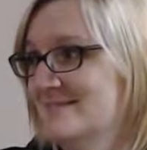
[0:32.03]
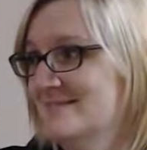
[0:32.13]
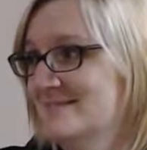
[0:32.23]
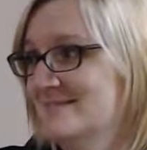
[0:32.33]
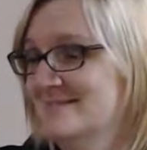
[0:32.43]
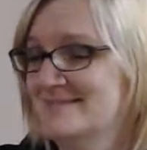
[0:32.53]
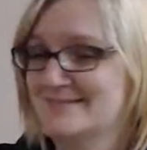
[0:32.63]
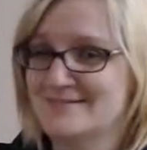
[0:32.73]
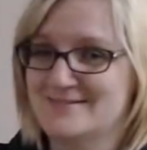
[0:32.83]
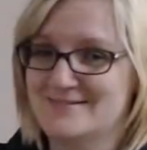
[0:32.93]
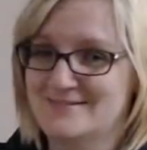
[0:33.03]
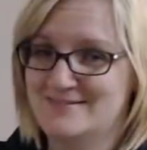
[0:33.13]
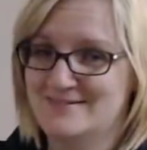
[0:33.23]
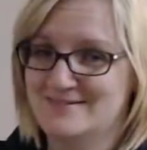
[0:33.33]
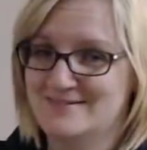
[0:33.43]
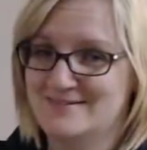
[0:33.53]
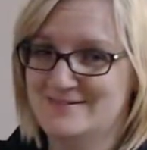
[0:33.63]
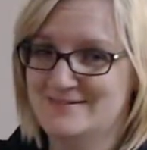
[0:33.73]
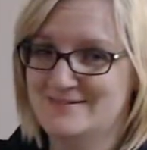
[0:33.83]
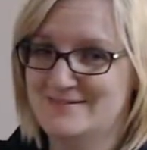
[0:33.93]

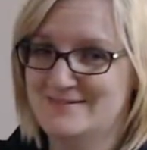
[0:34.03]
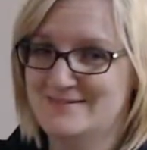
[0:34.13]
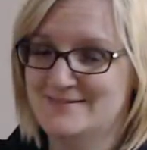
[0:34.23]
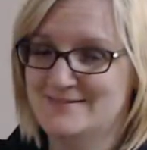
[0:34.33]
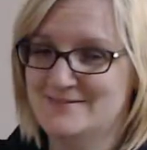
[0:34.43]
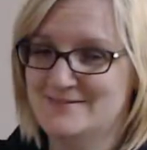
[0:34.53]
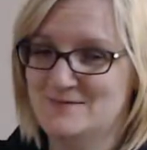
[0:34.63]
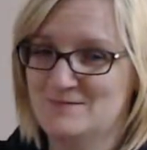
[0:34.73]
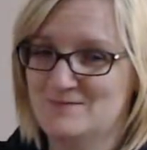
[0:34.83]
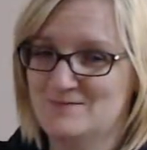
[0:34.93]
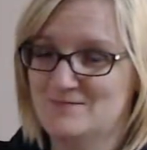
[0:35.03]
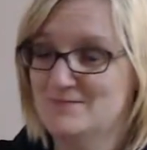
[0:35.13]
(silent)